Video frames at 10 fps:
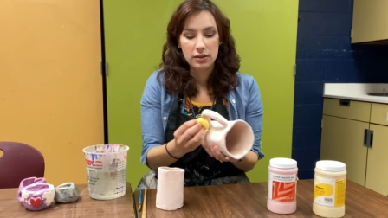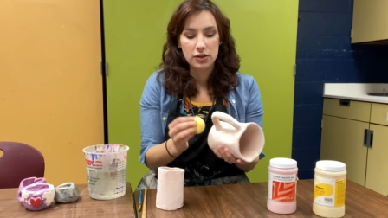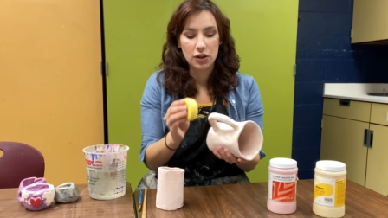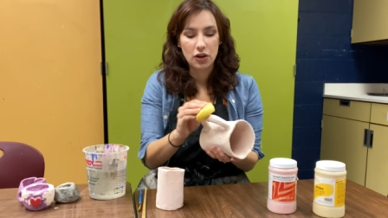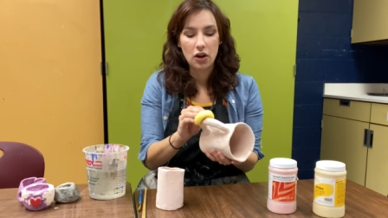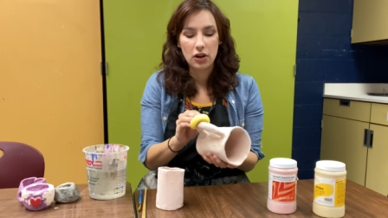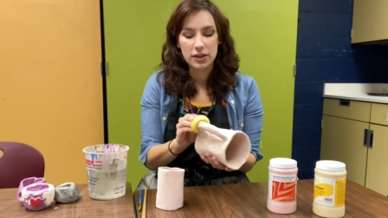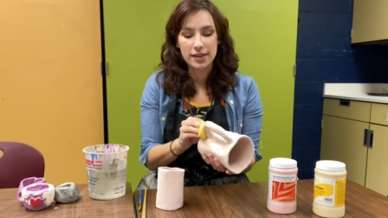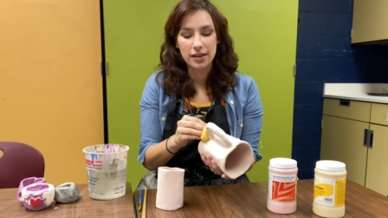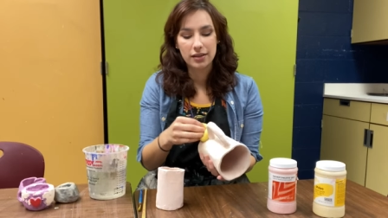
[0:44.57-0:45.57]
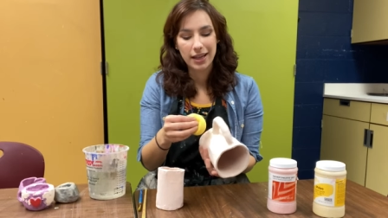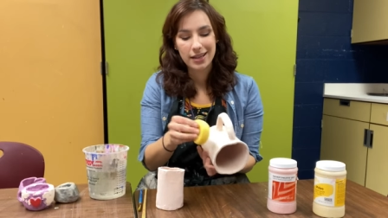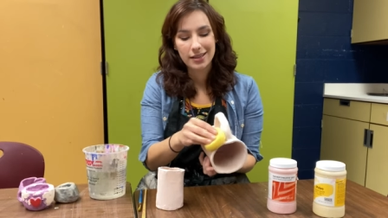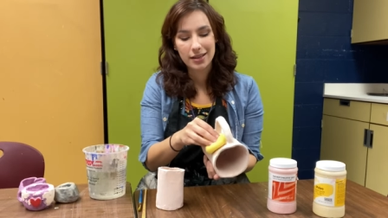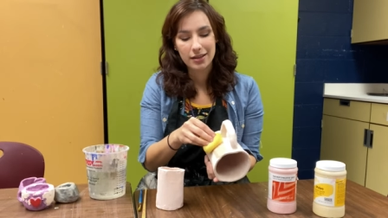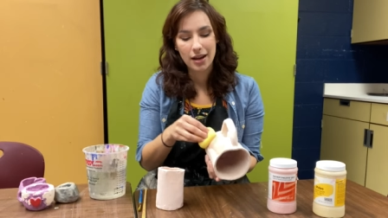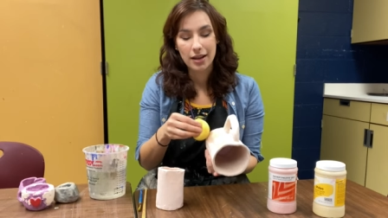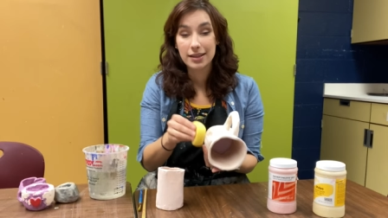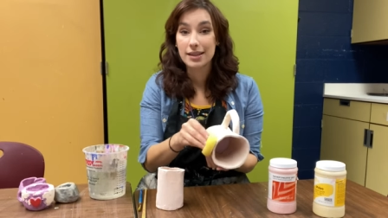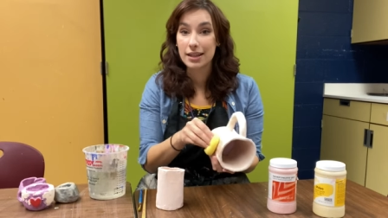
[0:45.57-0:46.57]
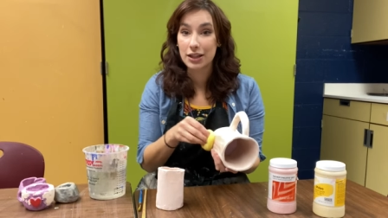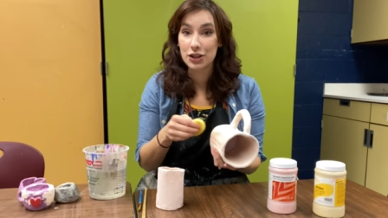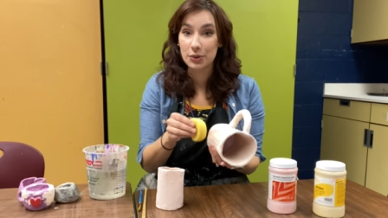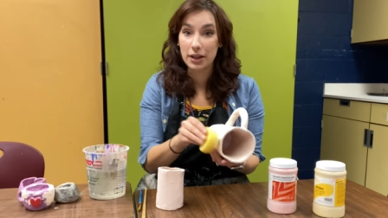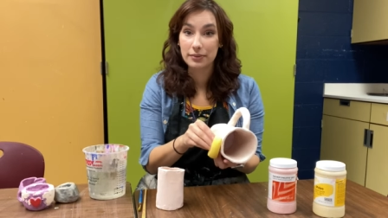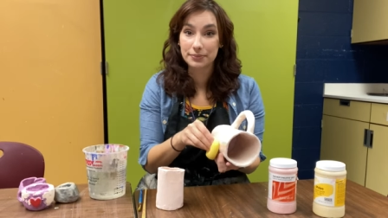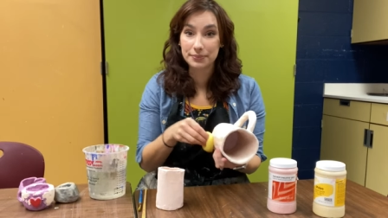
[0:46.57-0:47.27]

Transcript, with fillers: to cause the glaze to not stick to it.